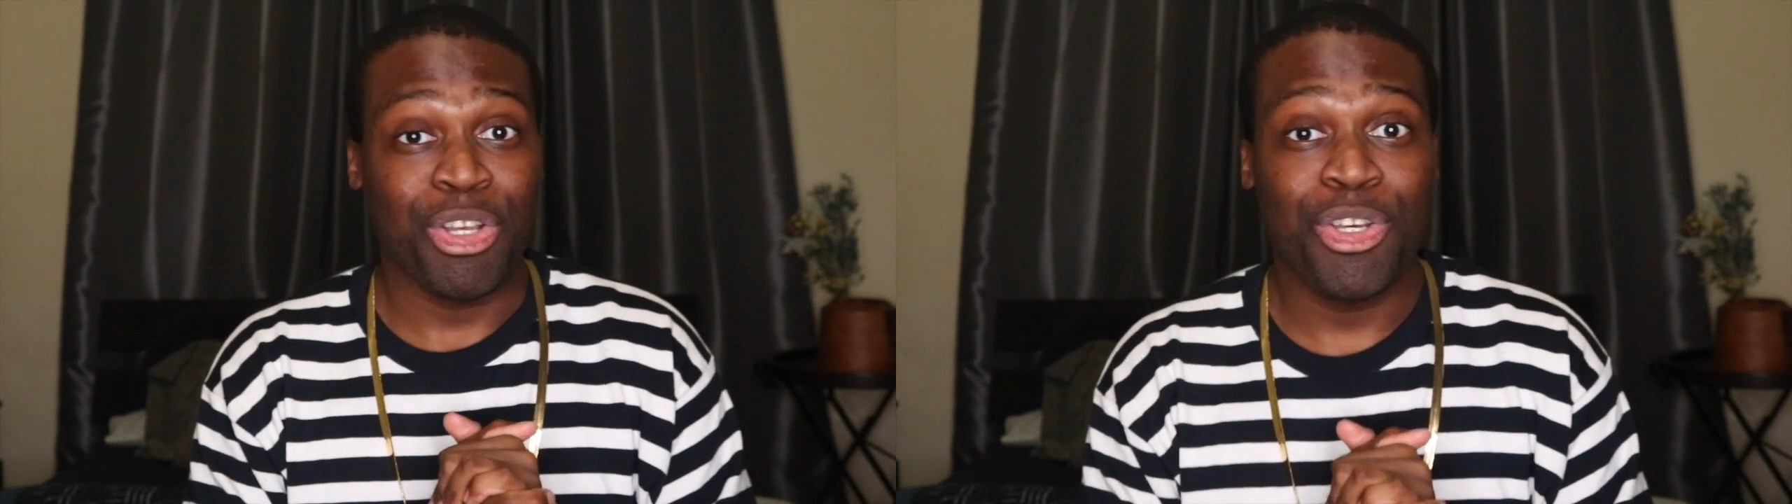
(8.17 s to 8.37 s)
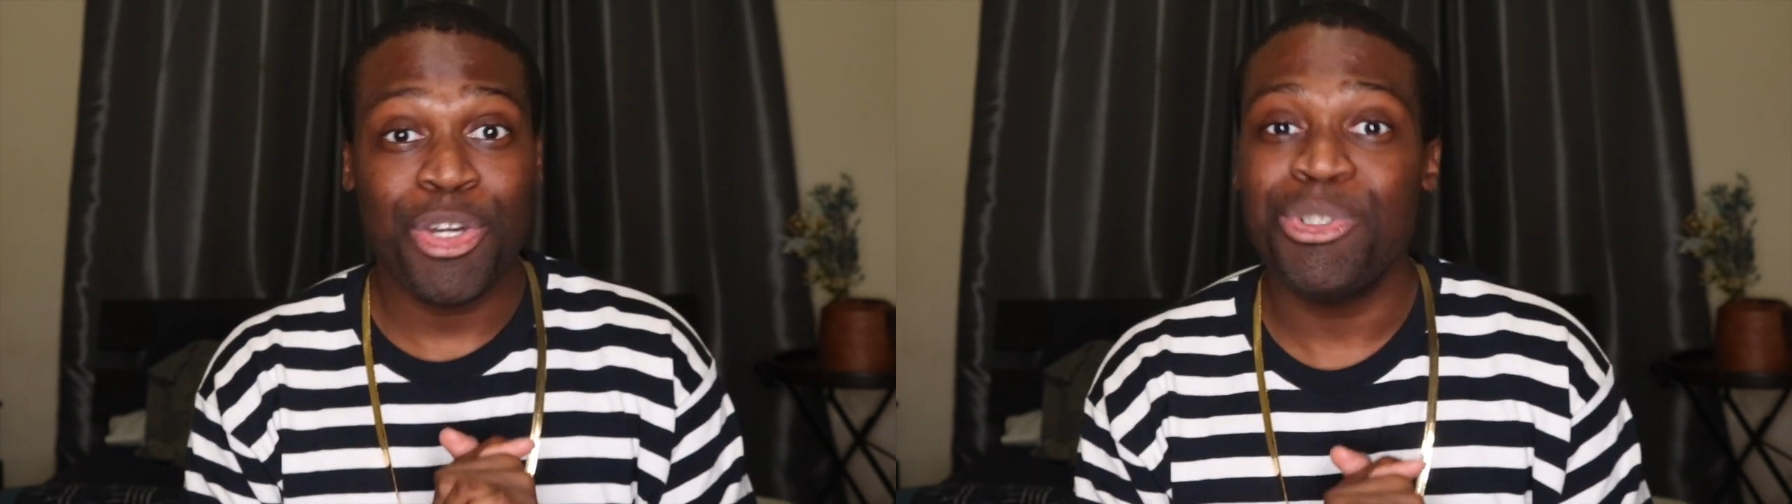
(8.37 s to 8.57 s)

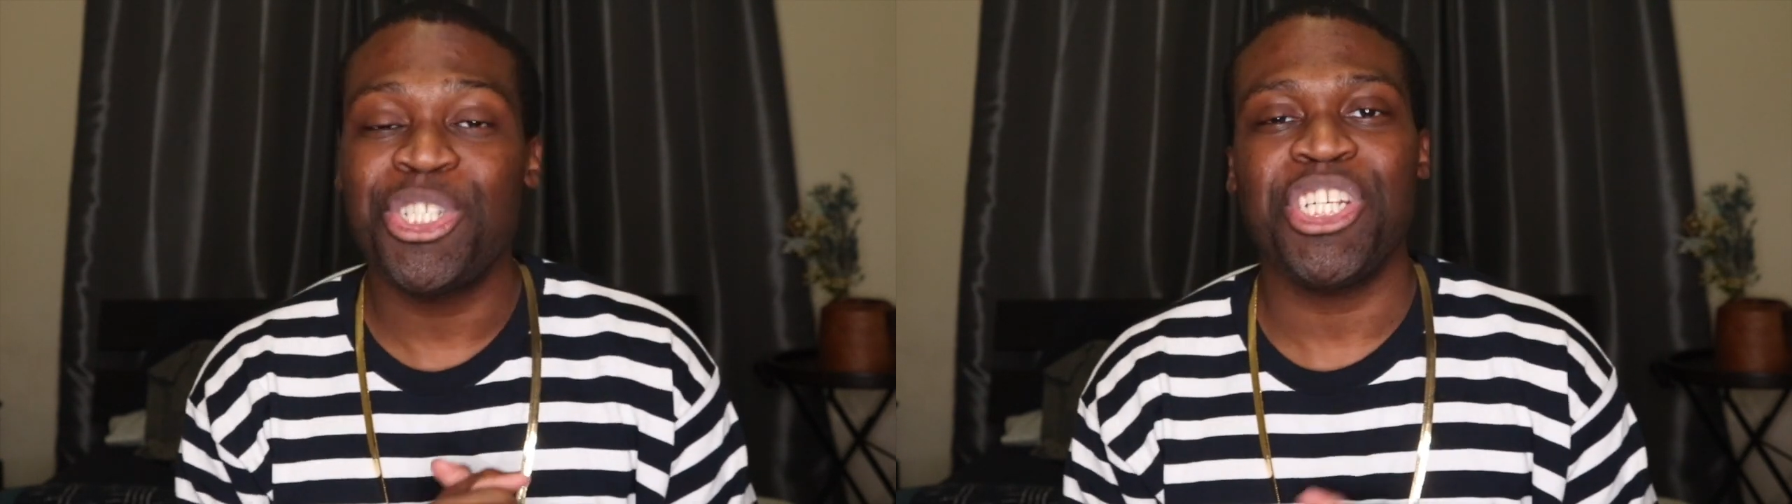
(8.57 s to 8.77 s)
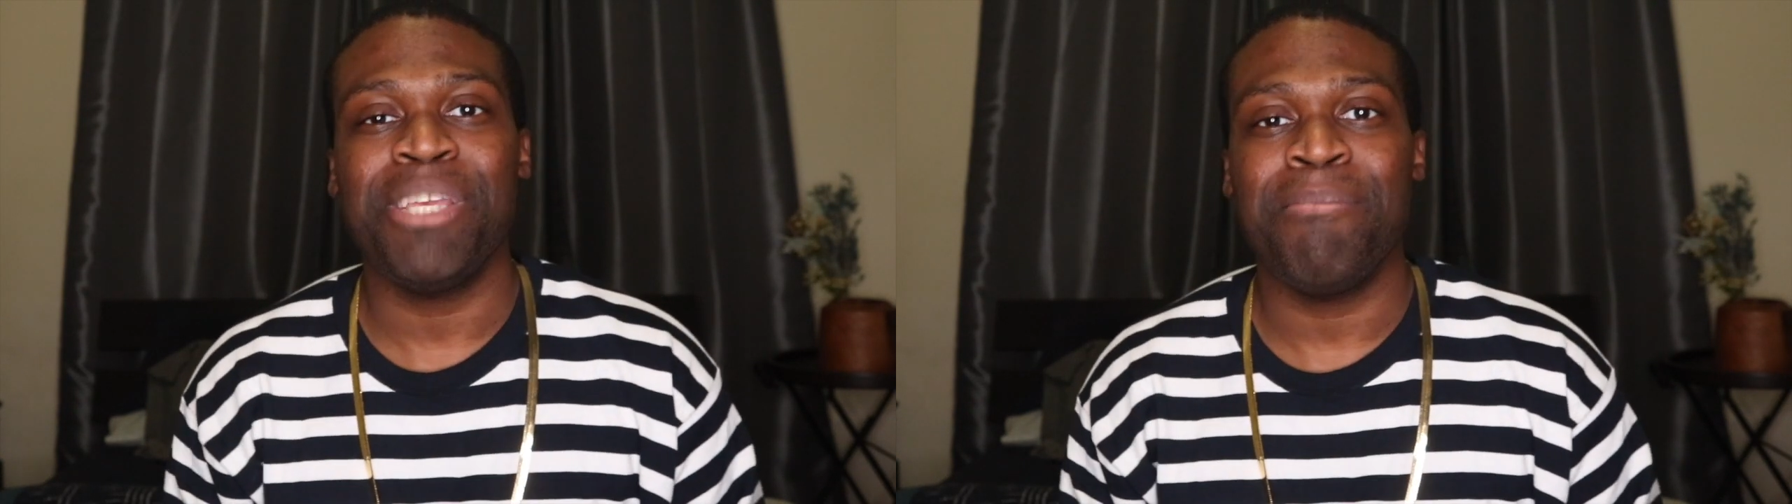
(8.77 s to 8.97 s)

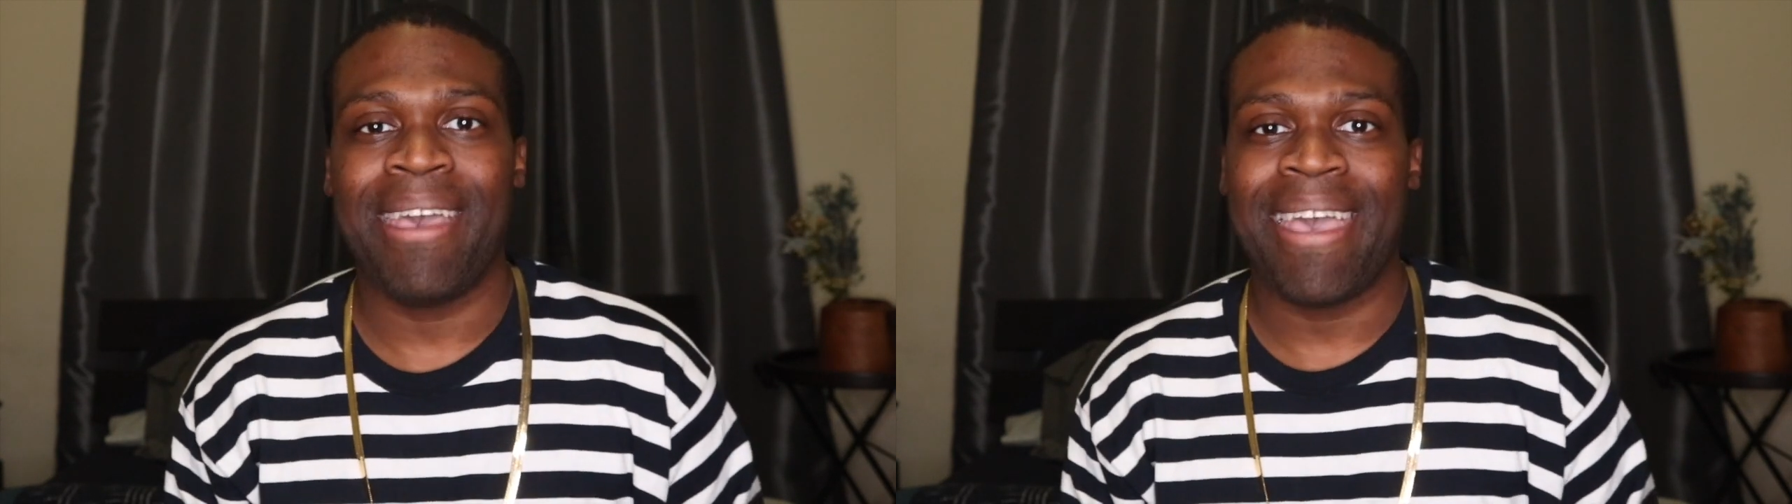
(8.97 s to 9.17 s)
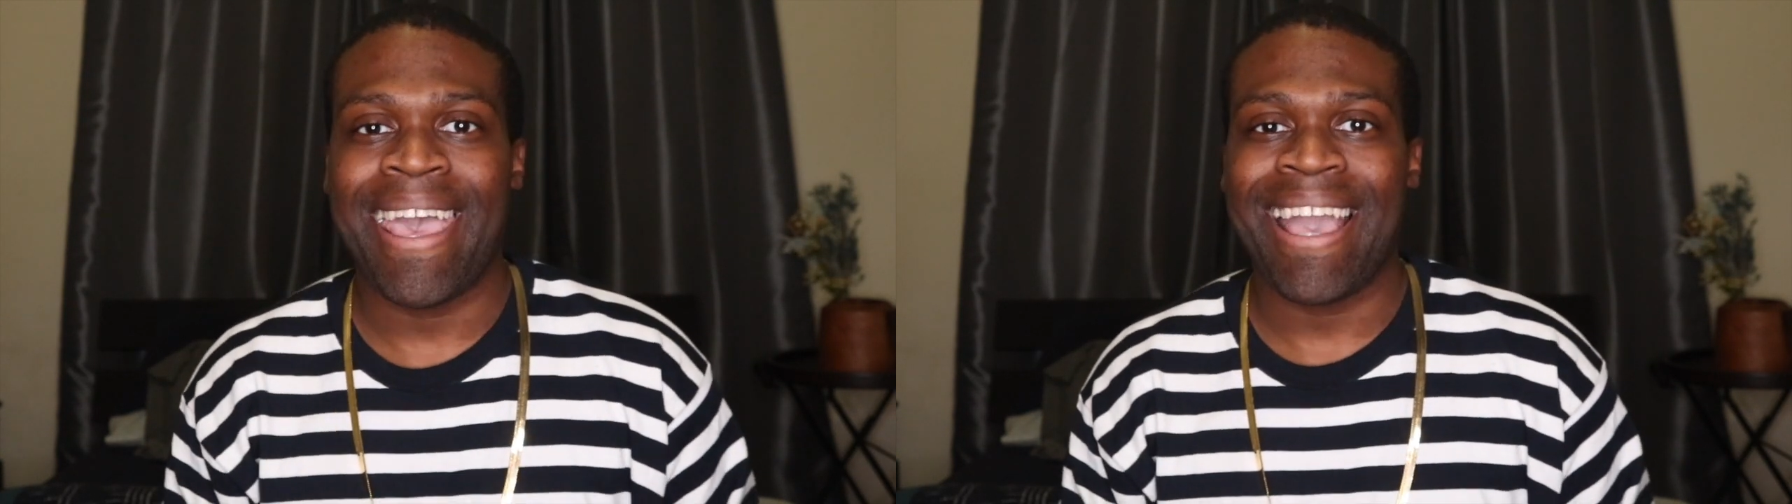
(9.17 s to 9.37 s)
Gucci
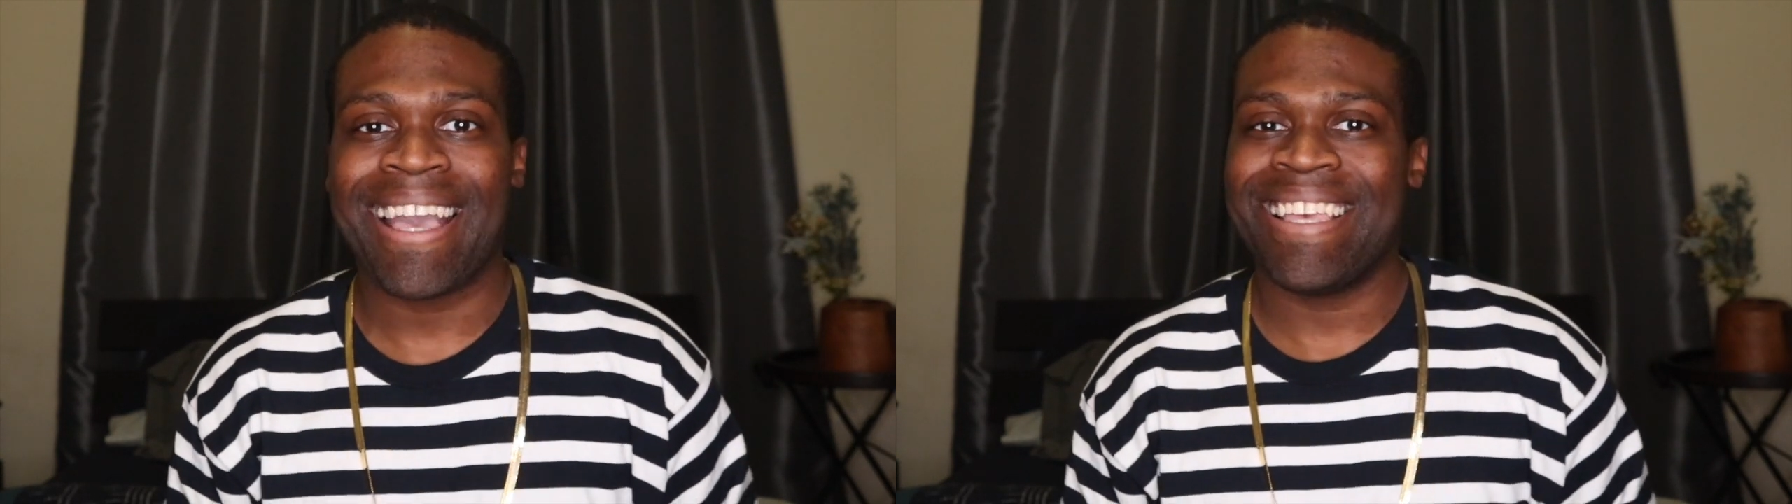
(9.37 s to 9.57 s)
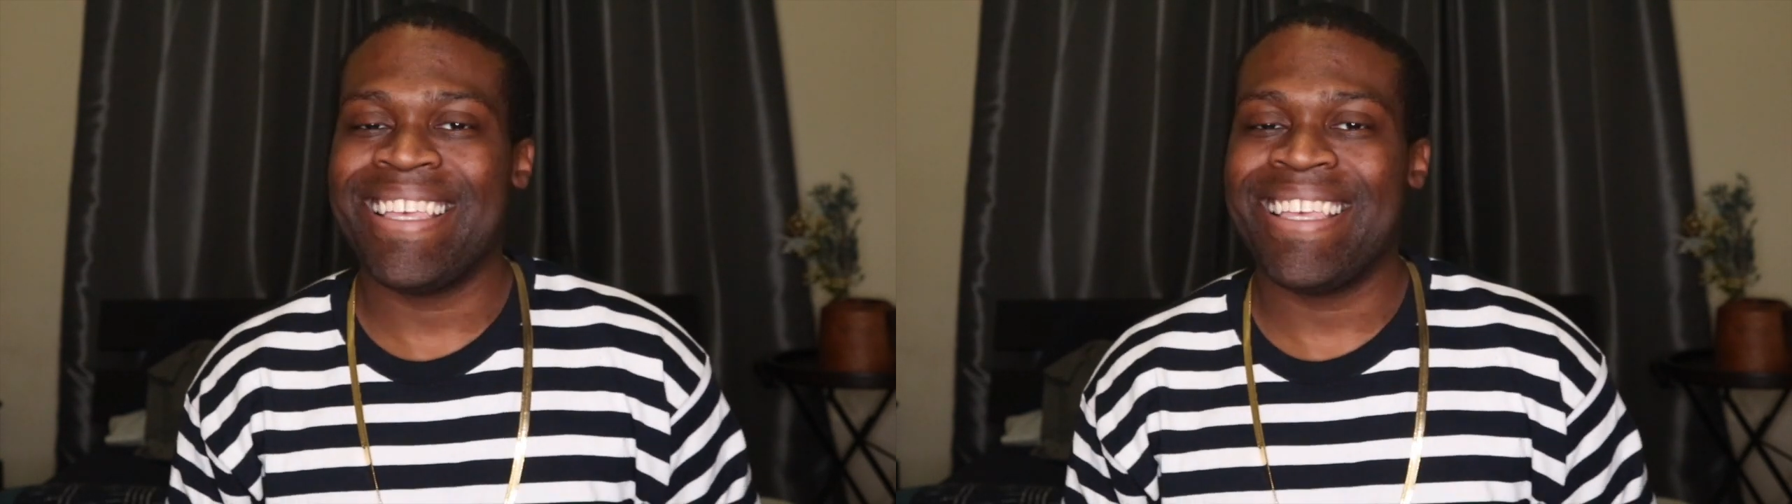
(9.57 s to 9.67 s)
bag.